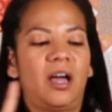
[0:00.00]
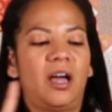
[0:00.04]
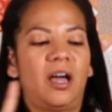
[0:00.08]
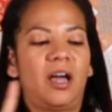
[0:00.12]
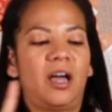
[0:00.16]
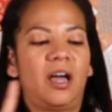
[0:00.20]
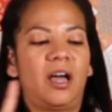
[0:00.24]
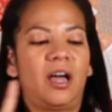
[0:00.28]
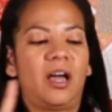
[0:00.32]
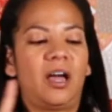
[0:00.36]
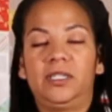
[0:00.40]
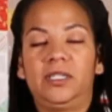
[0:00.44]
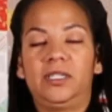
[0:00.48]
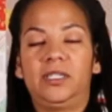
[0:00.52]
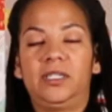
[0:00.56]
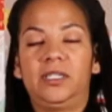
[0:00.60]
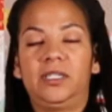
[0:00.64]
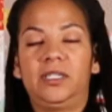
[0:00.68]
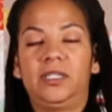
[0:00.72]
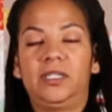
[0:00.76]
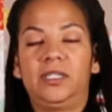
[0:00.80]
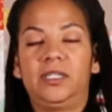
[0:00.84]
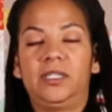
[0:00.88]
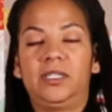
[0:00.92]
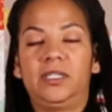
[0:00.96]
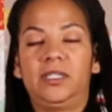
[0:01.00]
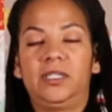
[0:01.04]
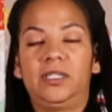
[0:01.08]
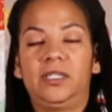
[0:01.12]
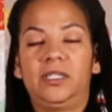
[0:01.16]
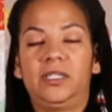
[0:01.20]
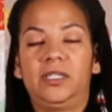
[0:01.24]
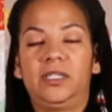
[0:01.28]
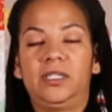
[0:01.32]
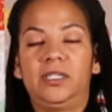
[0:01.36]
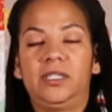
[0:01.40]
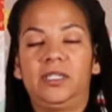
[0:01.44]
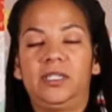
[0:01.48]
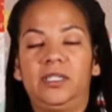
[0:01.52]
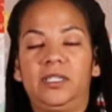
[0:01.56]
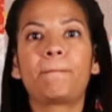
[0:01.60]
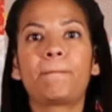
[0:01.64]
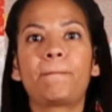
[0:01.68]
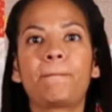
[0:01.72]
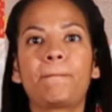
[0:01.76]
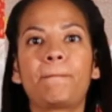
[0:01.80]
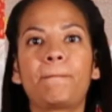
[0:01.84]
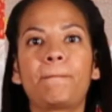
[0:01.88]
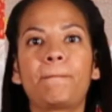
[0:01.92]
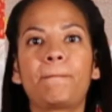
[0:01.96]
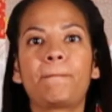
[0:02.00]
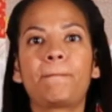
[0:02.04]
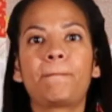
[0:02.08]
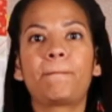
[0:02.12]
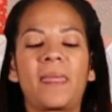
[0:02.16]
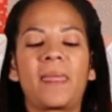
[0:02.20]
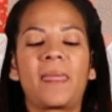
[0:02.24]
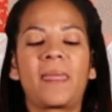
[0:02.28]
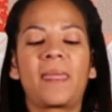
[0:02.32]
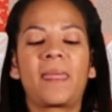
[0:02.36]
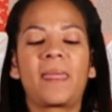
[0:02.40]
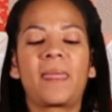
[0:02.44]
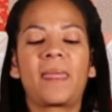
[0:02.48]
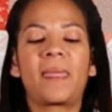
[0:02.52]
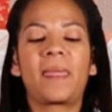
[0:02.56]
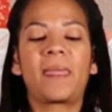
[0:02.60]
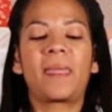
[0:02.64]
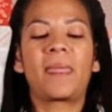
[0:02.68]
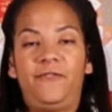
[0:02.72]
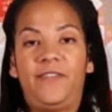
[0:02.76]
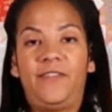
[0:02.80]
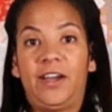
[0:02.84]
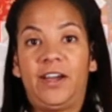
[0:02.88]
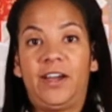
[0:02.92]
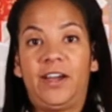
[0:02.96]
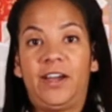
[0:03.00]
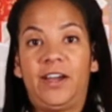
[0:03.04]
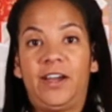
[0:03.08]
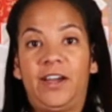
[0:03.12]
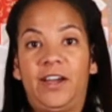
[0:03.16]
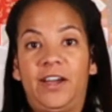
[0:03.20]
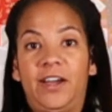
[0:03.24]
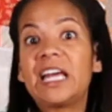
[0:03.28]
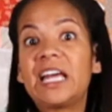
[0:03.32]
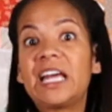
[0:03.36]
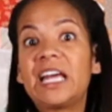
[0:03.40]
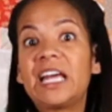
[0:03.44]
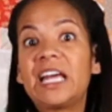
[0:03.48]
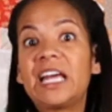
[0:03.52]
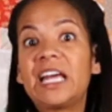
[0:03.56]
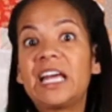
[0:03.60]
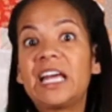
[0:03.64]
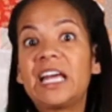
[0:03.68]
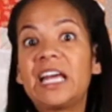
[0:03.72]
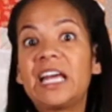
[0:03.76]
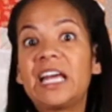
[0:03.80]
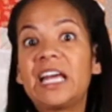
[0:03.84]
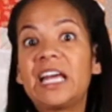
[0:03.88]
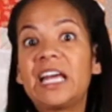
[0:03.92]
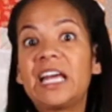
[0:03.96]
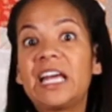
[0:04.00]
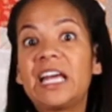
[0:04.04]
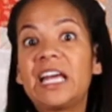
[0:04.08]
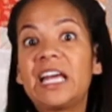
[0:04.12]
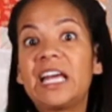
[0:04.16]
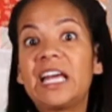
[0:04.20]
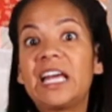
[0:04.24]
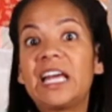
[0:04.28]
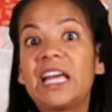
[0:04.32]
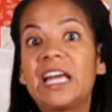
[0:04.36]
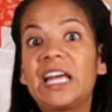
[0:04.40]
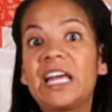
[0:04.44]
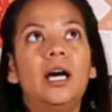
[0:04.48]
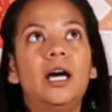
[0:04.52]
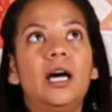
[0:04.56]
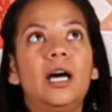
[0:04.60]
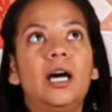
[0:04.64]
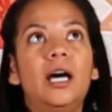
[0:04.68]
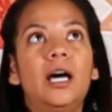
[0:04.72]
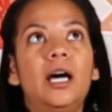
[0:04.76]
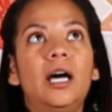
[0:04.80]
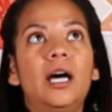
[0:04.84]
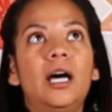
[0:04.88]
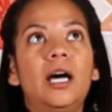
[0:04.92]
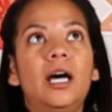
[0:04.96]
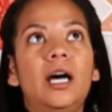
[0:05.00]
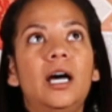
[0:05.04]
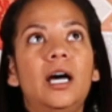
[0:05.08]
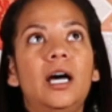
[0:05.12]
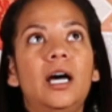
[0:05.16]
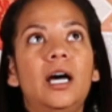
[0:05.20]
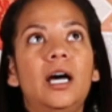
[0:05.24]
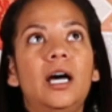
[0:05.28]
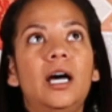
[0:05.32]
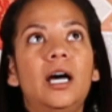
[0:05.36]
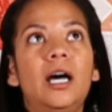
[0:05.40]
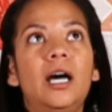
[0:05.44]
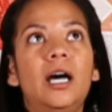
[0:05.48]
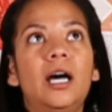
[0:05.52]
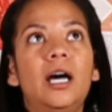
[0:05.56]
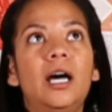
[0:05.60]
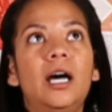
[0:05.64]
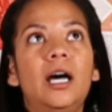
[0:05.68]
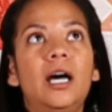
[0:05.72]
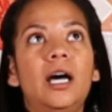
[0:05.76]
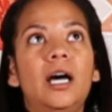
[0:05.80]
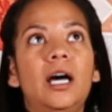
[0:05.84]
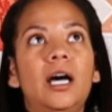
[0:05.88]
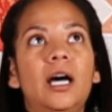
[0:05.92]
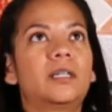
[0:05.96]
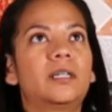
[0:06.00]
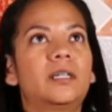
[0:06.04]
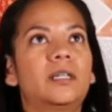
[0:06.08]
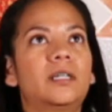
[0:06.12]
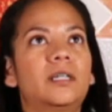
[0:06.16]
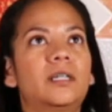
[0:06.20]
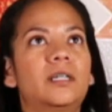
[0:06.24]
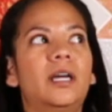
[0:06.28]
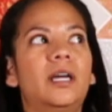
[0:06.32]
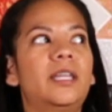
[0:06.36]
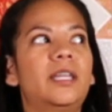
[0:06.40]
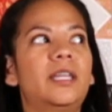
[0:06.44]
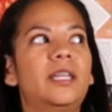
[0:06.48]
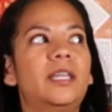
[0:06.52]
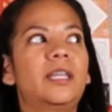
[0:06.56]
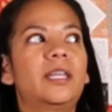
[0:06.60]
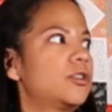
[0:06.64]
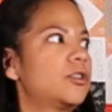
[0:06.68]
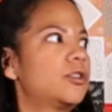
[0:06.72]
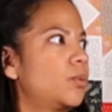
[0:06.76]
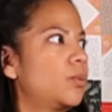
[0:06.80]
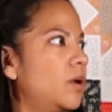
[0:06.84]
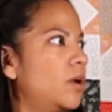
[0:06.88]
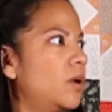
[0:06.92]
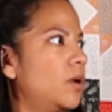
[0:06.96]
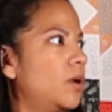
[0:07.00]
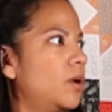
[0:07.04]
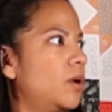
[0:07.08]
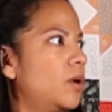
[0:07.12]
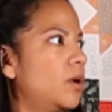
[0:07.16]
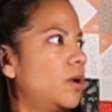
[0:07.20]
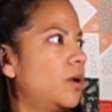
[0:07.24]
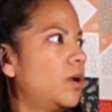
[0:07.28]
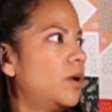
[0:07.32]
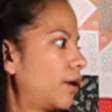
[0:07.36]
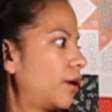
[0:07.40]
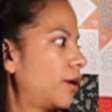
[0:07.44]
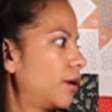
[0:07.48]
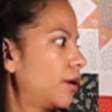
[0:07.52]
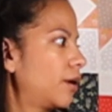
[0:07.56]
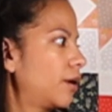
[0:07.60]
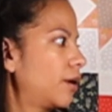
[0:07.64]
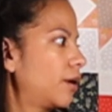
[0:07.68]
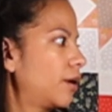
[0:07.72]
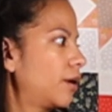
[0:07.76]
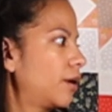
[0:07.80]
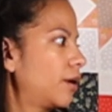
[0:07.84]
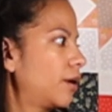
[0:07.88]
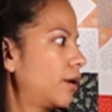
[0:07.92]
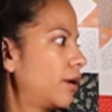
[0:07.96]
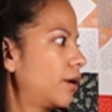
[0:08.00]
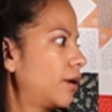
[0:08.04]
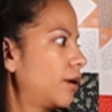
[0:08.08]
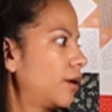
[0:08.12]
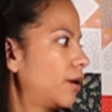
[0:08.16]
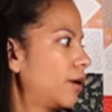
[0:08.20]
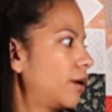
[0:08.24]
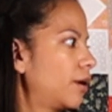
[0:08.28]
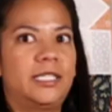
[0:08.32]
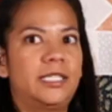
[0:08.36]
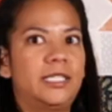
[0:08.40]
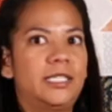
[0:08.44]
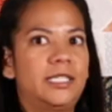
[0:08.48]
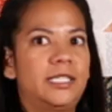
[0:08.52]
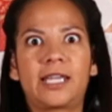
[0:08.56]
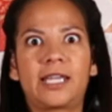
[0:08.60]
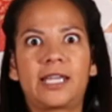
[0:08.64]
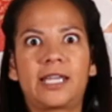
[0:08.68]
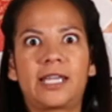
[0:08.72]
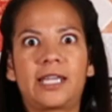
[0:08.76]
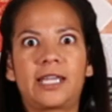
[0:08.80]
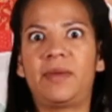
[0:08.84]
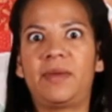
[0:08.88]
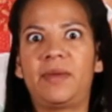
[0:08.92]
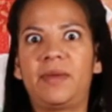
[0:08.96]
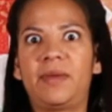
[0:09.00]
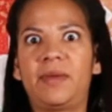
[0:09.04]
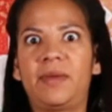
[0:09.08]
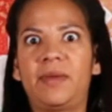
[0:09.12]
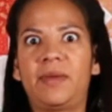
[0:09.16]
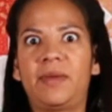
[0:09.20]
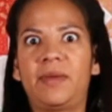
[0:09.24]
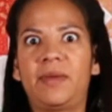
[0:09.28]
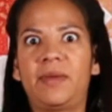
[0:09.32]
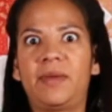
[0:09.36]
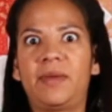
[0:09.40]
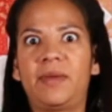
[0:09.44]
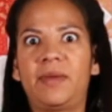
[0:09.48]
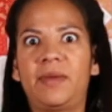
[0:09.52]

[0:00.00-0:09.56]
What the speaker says: of tent stripes, fairy flakes, and there's one other. It's escaping me at the moment.